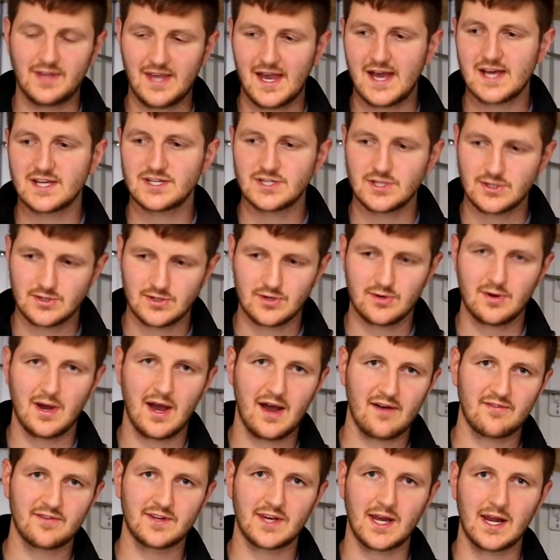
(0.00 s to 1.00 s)
Yes, you do
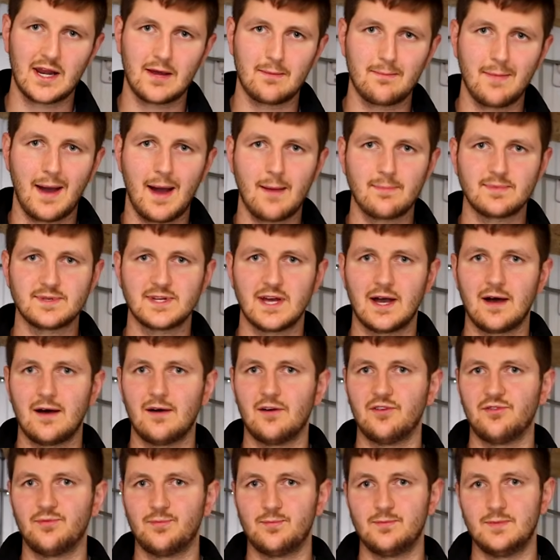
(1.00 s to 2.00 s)
have to get it mapped
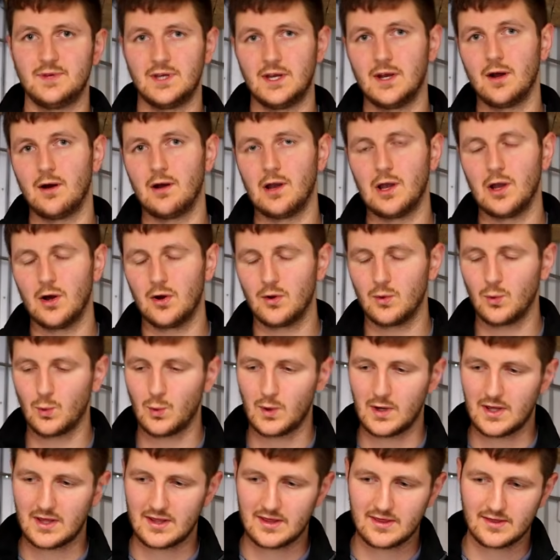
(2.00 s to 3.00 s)
out, you know, along
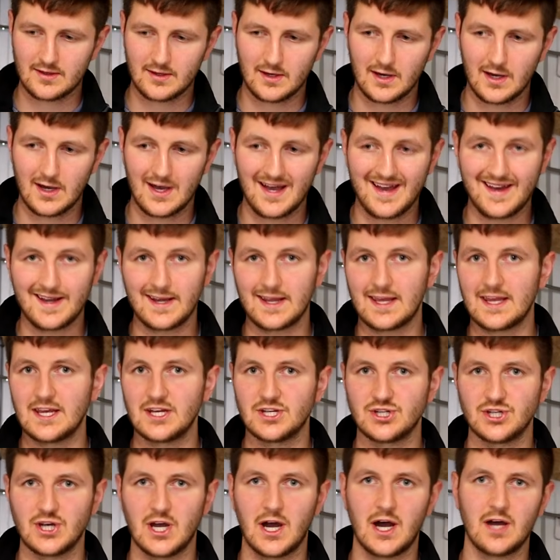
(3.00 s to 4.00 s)
with an
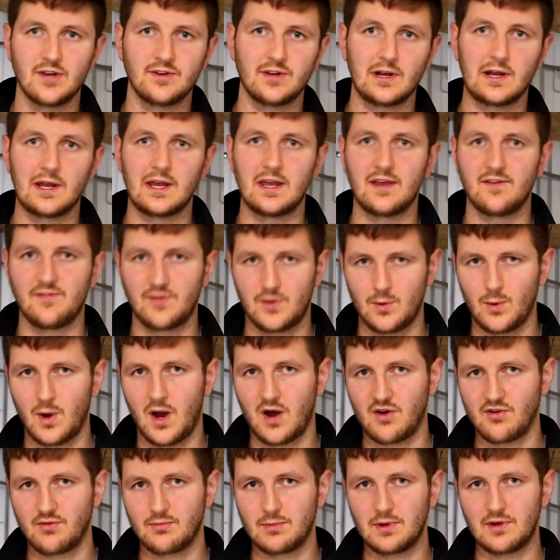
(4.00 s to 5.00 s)
EGR delete if you
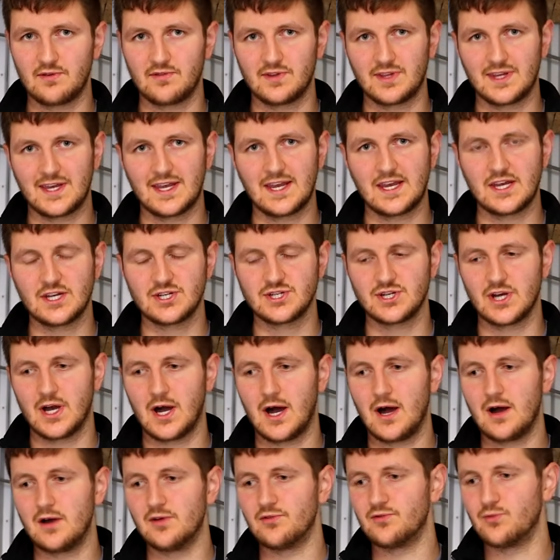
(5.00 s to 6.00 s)
are removing the
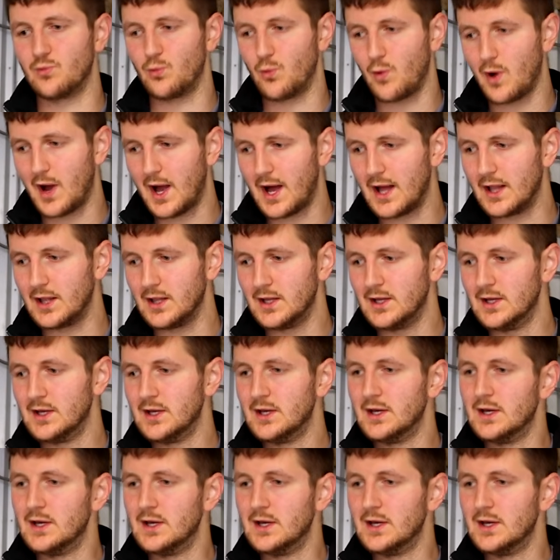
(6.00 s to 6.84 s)
EGR as well.